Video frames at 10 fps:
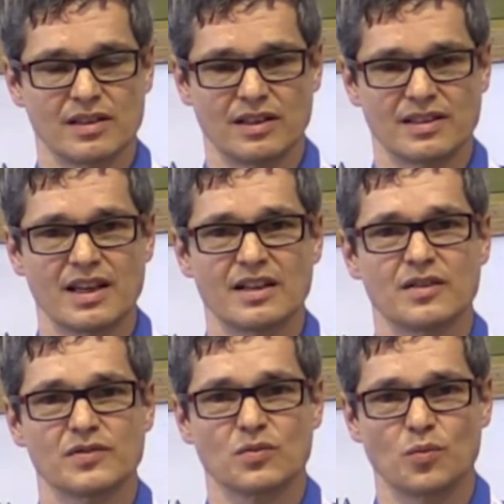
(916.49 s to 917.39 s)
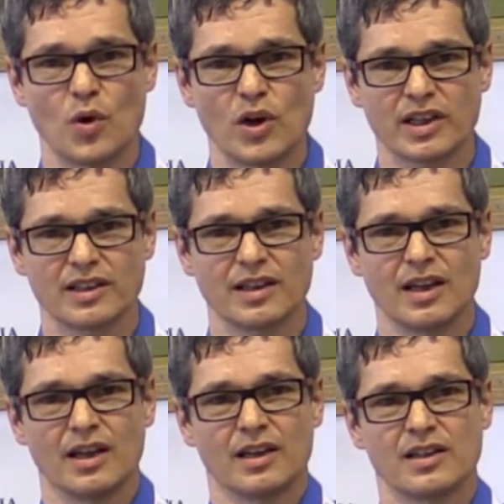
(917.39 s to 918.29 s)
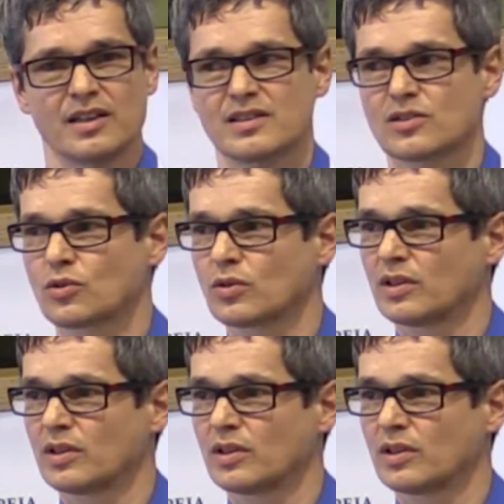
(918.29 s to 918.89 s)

incentives working is